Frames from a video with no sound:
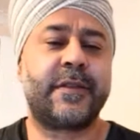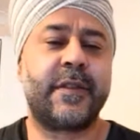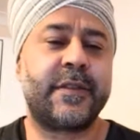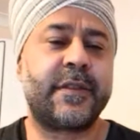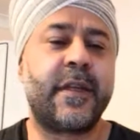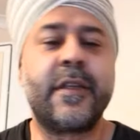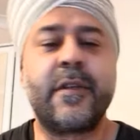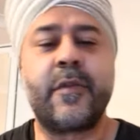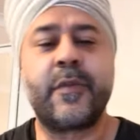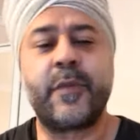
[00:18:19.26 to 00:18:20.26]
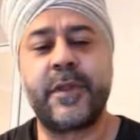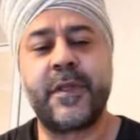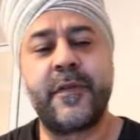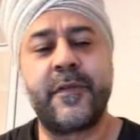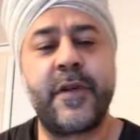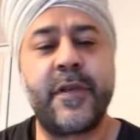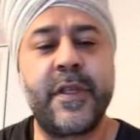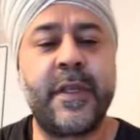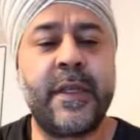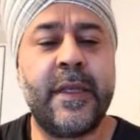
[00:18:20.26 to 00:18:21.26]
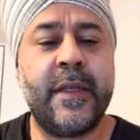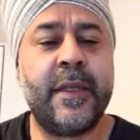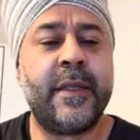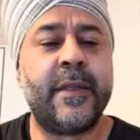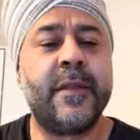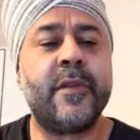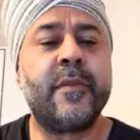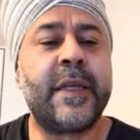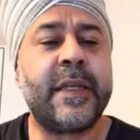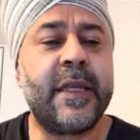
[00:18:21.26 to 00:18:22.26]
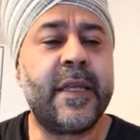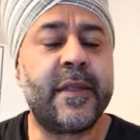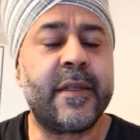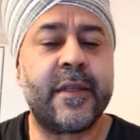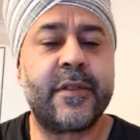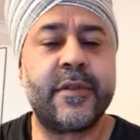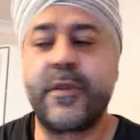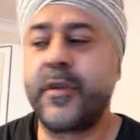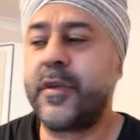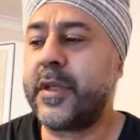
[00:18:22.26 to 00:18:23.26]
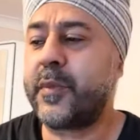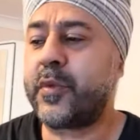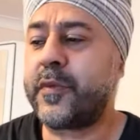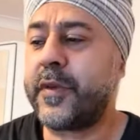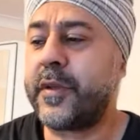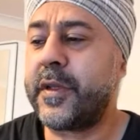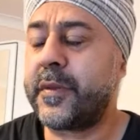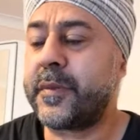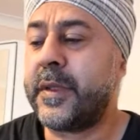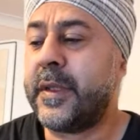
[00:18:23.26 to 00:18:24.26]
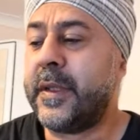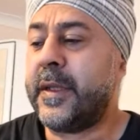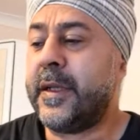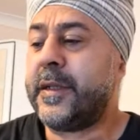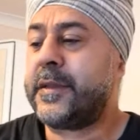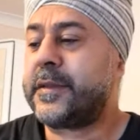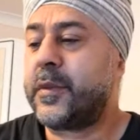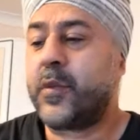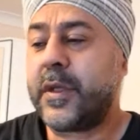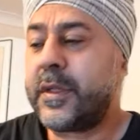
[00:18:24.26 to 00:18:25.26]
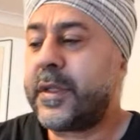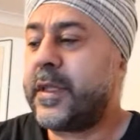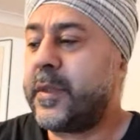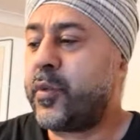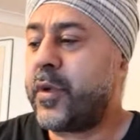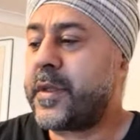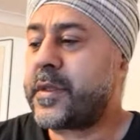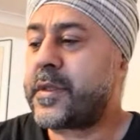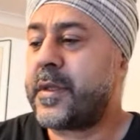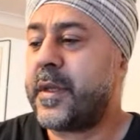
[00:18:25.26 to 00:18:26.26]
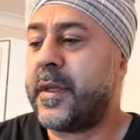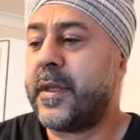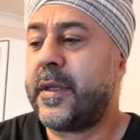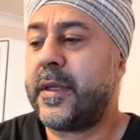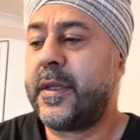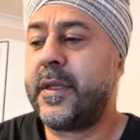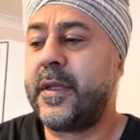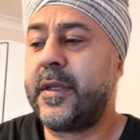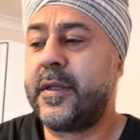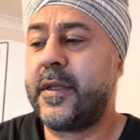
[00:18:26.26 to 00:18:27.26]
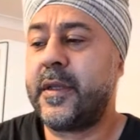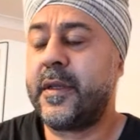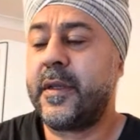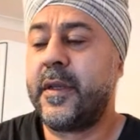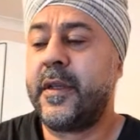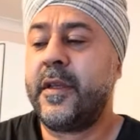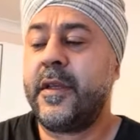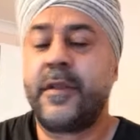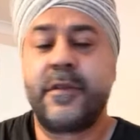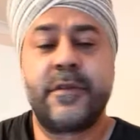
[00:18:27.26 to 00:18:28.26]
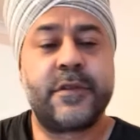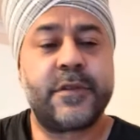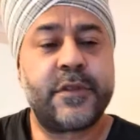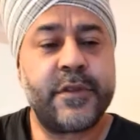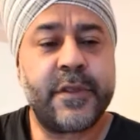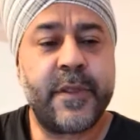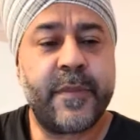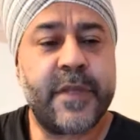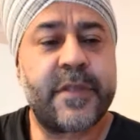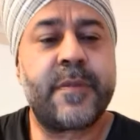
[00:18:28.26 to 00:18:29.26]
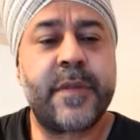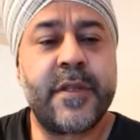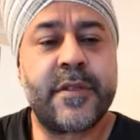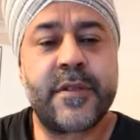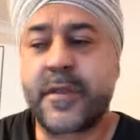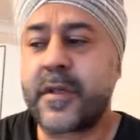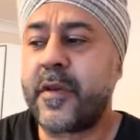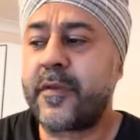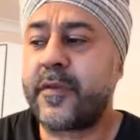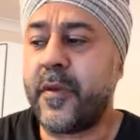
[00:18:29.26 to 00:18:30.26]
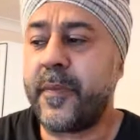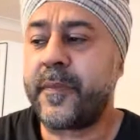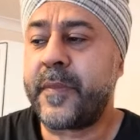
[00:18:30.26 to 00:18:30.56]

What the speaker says: starting off with very little money in to grow their portfolio. So what are the key points in choosing the best place to start from,